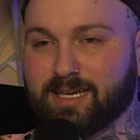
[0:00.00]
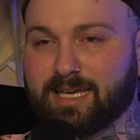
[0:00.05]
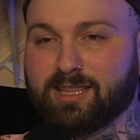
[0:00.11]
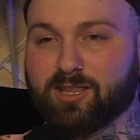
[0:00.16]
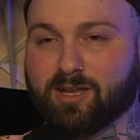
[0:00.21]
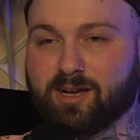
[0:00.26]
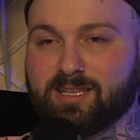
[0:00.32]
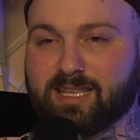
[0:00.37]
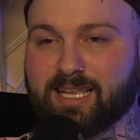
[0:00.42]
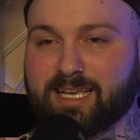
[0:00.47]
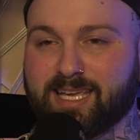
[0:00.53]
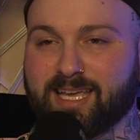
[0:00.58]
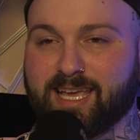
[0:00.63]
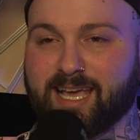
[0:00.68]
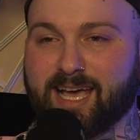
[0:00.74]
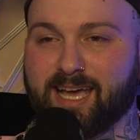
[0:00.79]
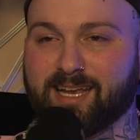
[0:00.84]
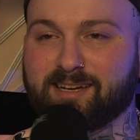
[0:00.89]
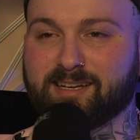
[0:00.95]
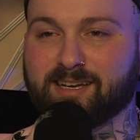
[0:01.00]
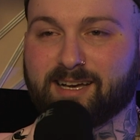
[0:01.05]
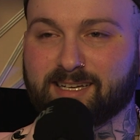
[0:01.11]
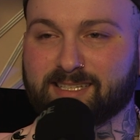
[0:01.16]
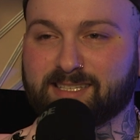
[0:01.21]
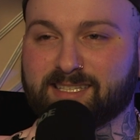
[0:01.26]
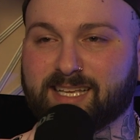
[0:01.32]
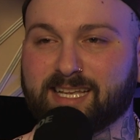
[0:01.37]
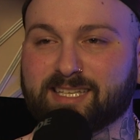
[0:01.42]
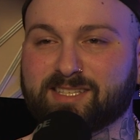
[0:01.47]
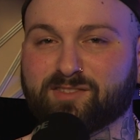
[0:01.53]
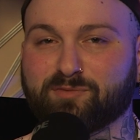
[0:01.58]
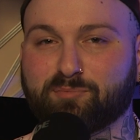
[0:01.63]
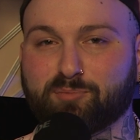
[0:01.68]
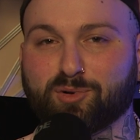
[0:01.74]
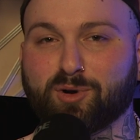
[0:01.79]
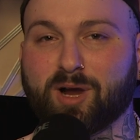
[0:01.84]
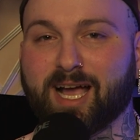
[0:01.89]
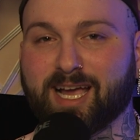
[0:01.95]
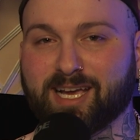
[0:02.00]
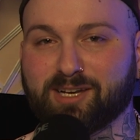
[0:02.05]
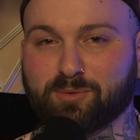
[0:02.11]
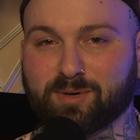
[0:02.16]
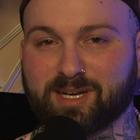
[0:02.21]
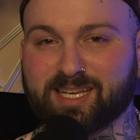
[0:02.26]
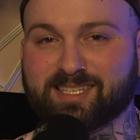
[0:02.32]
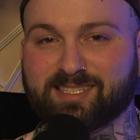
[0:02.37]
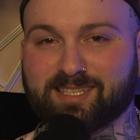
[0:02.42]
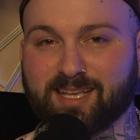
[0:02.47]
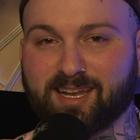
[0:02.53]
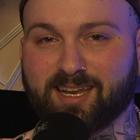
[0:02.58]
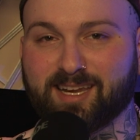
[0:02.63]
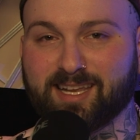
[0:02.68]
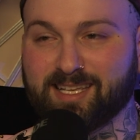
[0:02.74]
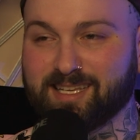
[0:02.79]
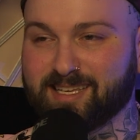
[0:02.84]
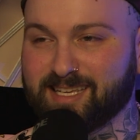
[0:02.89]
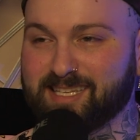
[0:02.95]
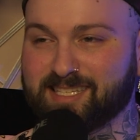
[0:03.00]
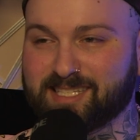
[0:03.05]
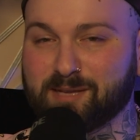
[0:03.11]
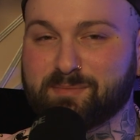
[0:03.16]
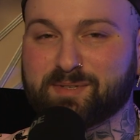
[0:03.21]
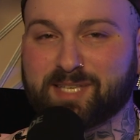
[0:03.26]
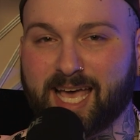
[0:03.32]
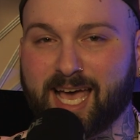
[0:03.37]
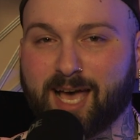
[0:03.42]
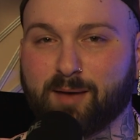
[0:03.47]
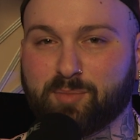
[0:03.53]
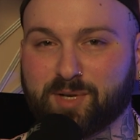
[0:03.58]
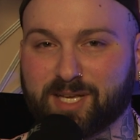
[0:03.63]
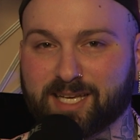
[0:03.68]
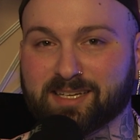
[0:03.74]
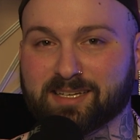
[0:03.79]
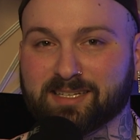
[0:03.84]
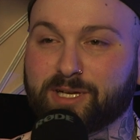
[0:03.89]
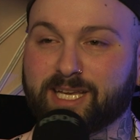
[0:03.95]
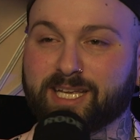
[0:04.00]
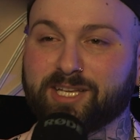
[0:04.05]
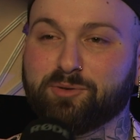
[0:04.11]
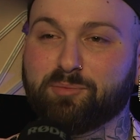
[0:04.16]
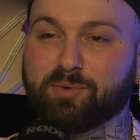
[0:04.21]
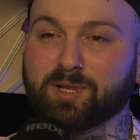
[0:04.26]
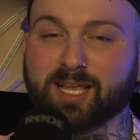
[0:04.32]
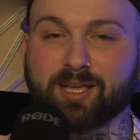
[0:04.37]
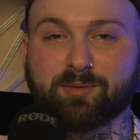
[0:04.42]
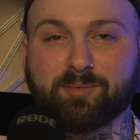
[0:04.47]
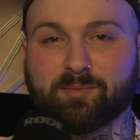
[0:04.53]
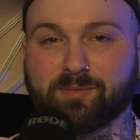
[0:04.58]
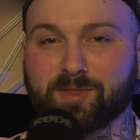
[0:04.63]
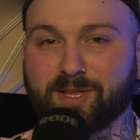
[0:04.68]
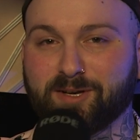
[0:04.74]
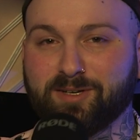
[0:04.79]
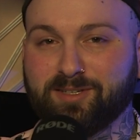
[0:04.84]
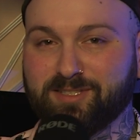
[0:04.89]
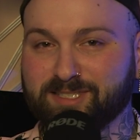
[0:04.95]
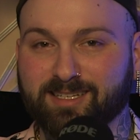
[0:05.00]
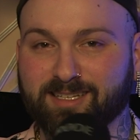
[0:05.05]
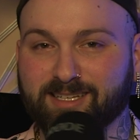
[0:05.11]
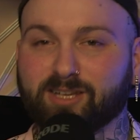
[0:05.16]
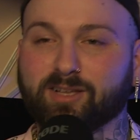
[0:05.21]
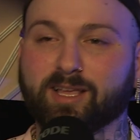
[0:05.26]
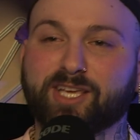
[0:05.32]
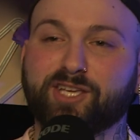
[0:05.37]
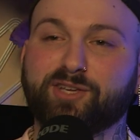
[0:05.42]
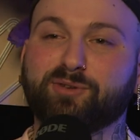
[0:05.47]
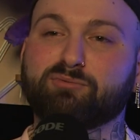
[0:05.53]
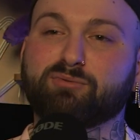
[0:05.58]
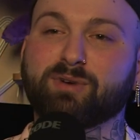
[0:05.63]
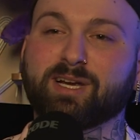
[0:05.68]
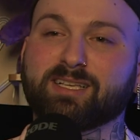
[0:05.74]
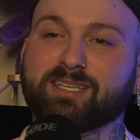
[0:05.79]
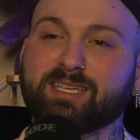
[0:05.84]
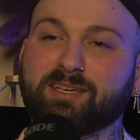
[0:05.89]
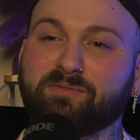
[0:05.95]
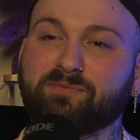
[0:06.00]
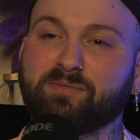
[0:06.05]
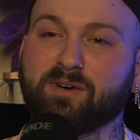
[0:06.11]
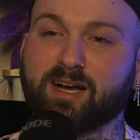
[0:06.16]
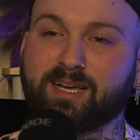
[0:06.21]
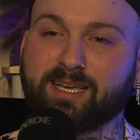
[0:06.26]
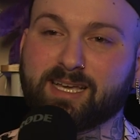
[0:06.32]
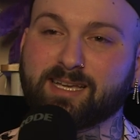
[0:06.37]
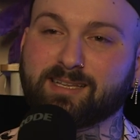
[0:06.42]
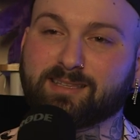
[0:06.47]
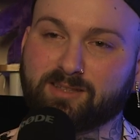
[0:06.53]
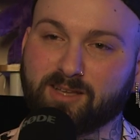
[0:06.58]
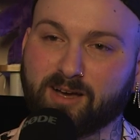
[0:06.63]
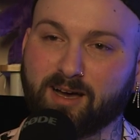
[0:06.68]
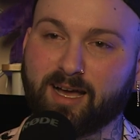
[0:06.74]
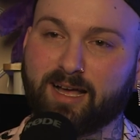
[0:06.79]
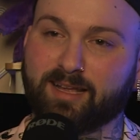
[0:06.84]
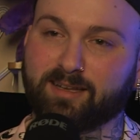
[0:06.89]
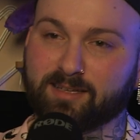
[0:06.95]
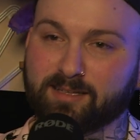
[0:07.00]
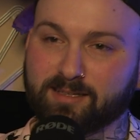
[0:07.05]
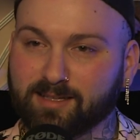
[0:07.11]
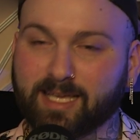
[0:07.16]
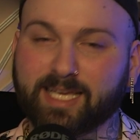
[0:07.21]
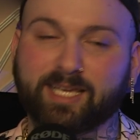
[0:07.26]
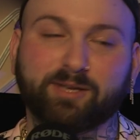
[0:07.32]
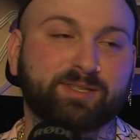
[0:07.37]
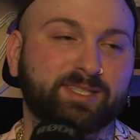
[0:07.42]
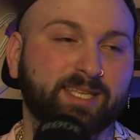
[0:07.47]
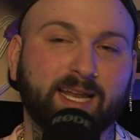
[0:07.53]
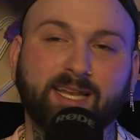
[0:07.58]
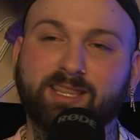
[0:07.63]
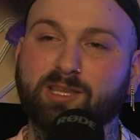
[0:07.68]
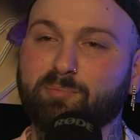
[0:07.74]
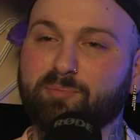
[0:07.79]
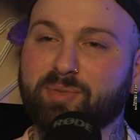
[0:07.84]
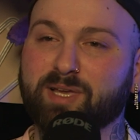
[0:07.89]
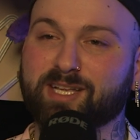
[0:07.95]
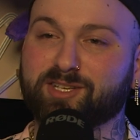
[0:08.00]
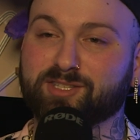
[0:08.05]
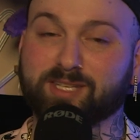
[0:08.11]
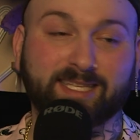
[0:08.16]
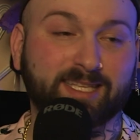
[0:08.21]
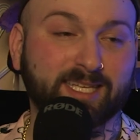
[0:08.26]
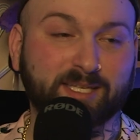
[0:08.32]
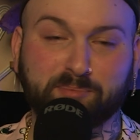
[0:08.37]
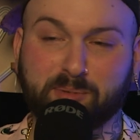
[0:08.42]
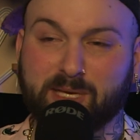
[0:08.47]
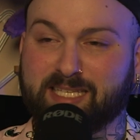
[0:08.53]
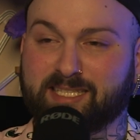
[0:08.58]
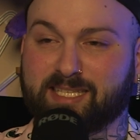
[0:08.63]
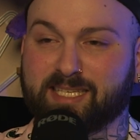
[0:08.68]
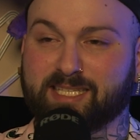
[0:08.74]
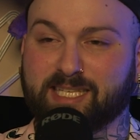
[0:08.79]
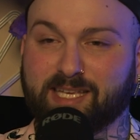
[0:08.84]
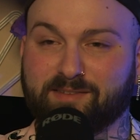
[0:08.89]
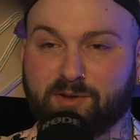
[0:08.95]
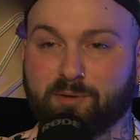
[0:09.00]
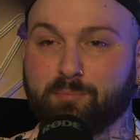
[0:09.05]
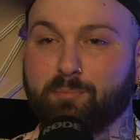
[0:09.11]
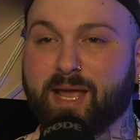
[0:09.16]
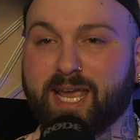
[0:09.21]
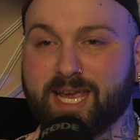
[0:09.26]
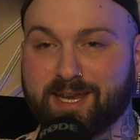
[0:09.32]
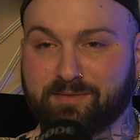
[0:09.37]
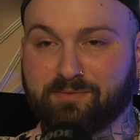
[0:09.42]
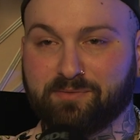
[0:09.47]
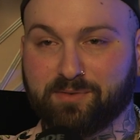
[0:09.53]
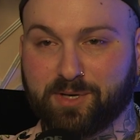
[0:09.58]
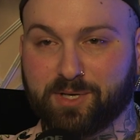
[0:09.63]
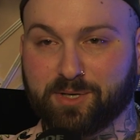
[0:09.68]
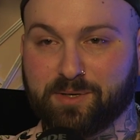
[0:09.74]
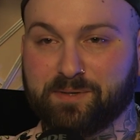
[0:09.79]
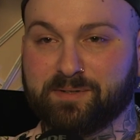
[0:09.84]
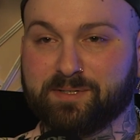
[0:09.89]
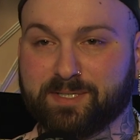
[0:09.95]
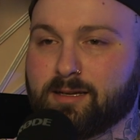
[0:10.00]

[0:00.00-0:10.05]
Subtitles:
It looked like he had a sense of pride when he said it. He seems happy. Can you blame him, though? You're like, you really fucking thought. Like you said at the beach, like this place isn't even made for you.